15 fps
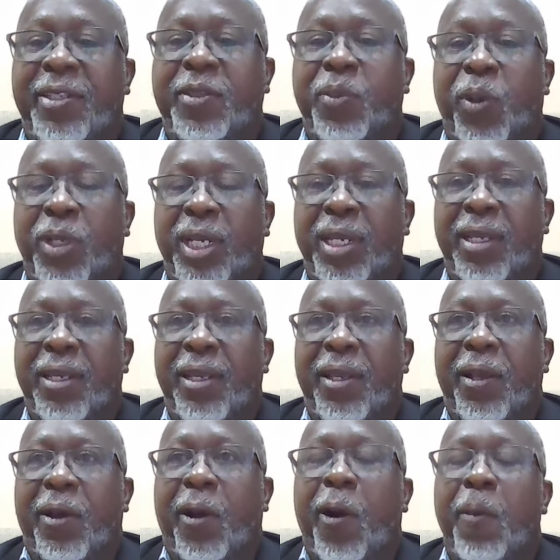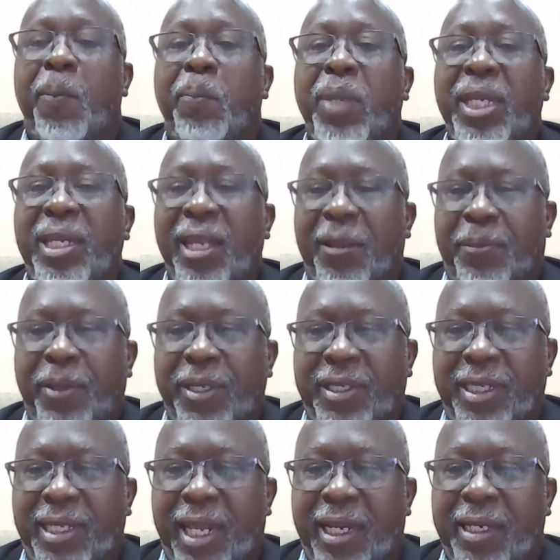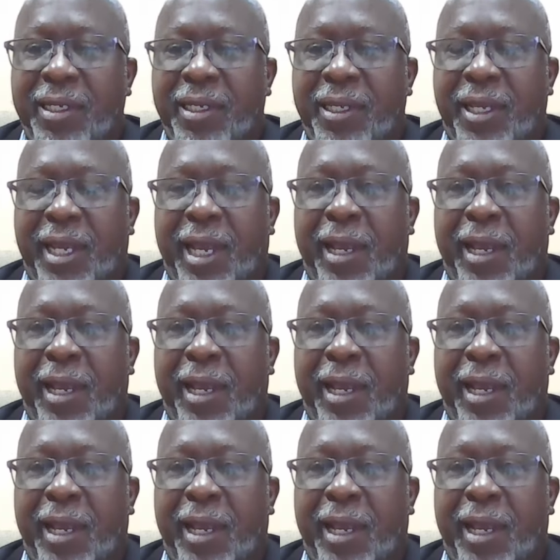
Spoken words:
this morning, our media personnel.